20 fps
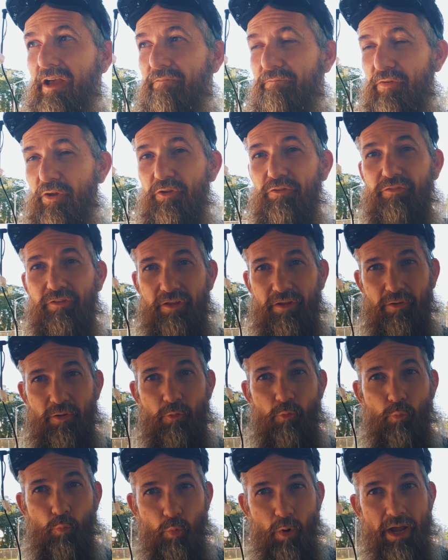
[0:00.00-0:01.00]
feels
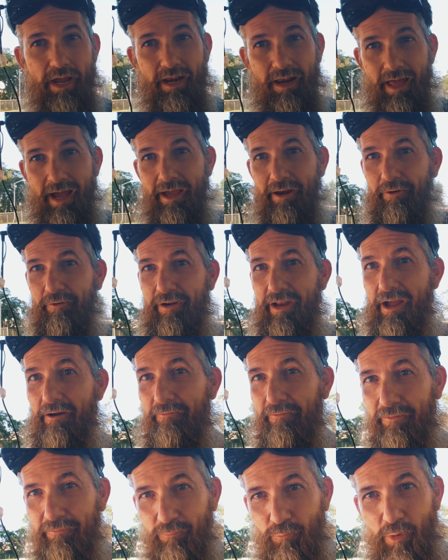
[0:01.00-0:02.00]
way lighter.
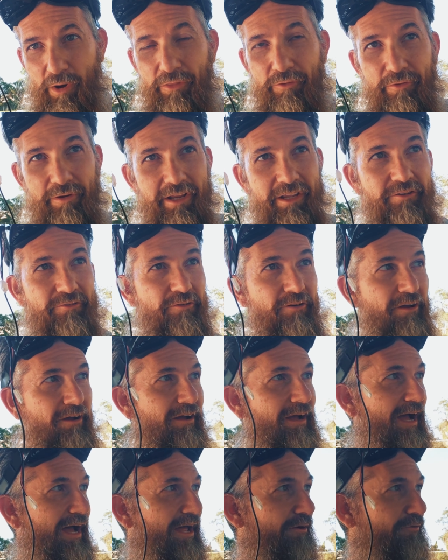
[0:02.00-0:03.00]
Now, whether it is or
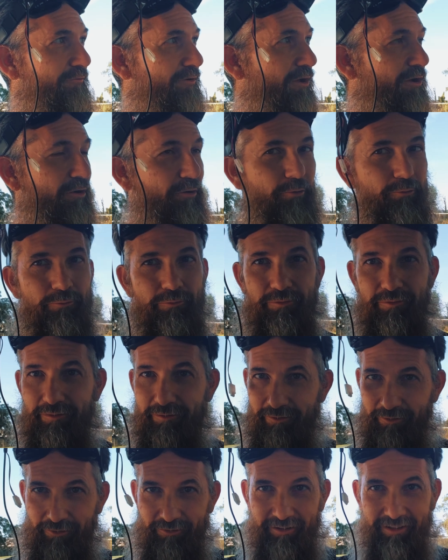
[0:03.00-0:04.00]
not, I don't know.
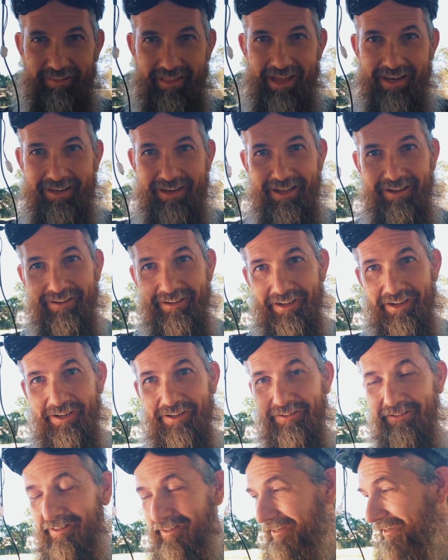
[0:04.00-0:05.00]
You'll see that down here.